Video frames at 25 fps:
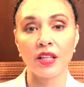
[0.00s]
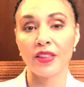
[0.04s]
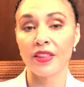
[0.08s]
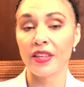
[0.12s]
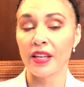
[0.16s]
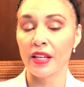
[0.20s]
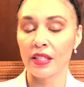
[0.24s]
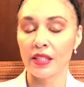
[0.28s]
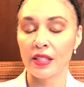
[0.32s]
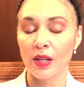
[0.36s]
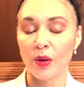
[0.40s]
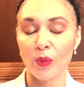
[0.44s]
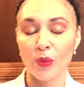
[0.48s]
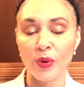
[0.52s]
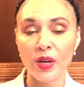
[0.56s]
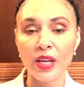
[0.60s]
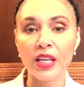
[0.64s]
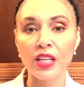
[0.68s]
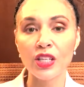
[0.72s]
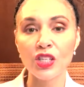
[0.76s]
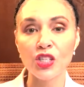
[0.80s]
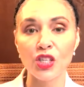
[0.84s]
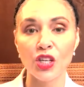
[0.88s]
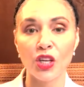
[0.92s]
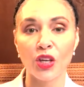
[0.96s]
things that we
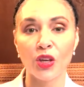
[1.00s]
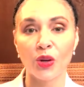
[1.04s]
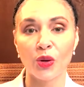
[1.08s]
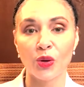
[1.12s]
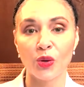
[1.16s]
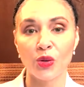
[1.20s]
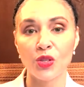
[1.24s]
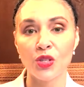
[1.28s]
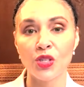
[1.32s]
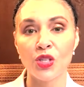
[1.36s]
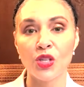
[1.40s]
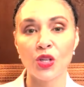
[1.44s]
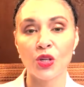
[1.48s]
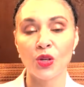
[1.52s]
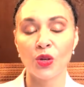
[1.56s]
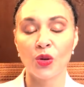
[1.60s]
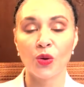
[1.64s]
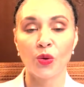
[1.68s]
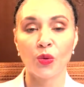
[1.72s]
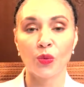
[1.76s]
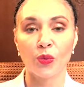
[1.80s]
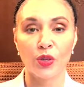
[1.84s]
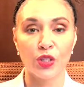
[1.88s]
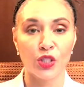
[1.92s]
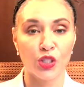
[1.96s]
can do
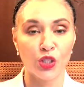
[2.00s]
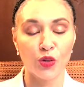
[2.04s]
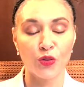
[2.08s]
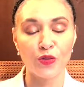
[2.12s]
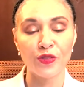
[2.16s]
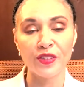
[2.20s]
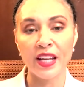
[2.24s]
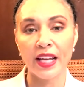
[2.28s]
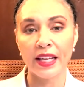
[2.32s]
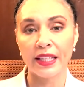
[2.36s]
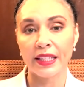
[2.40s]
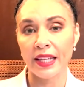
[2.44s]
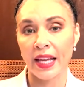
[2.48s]
to rejuvenate